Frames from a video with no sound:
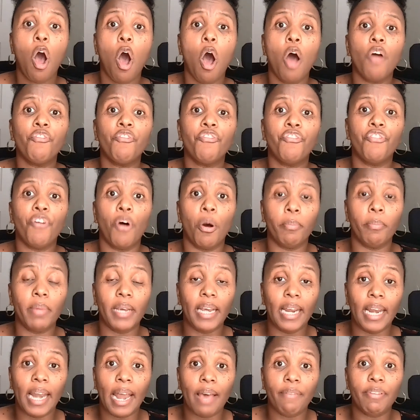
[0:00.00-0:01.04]
on Form
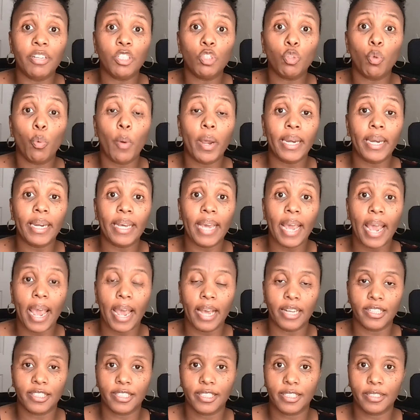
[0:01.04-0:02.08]

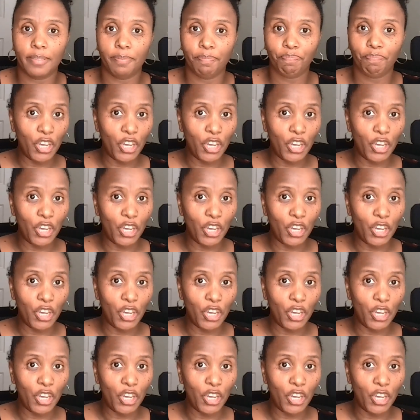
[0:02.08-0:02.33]
1120-S.